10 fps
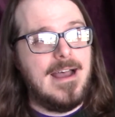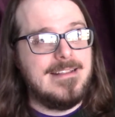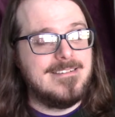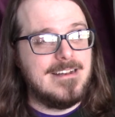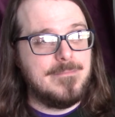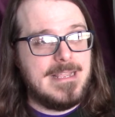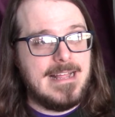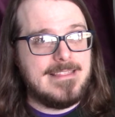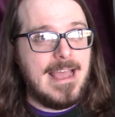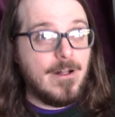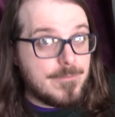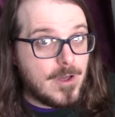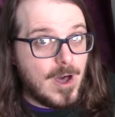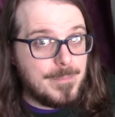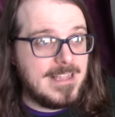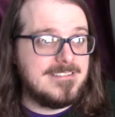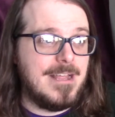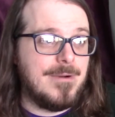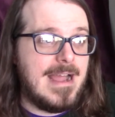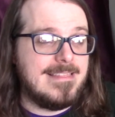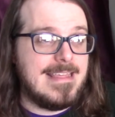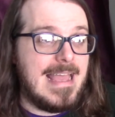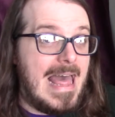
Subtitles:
instead of being at the Alpha Complex, they were at the